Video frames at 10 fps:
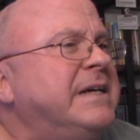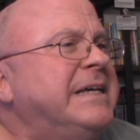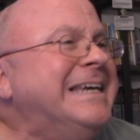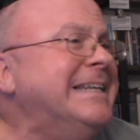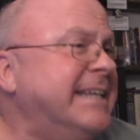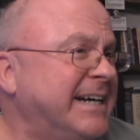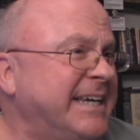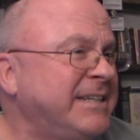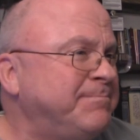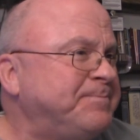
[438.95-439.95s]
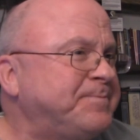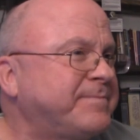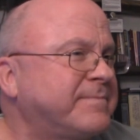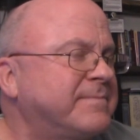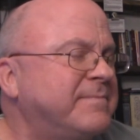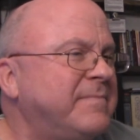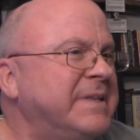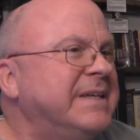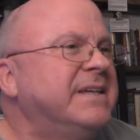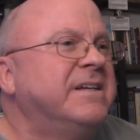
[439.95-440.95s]
He dug it,
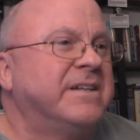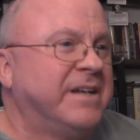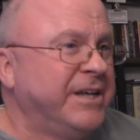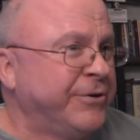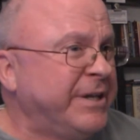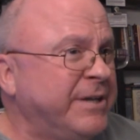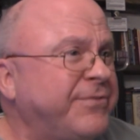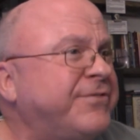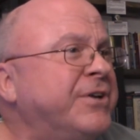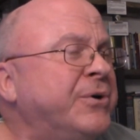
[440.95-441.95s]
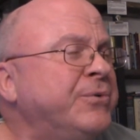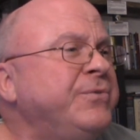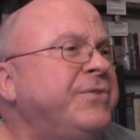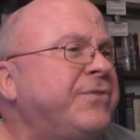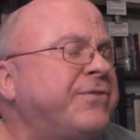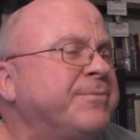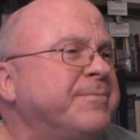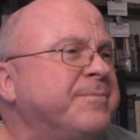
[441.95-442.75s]
cleared it of stones.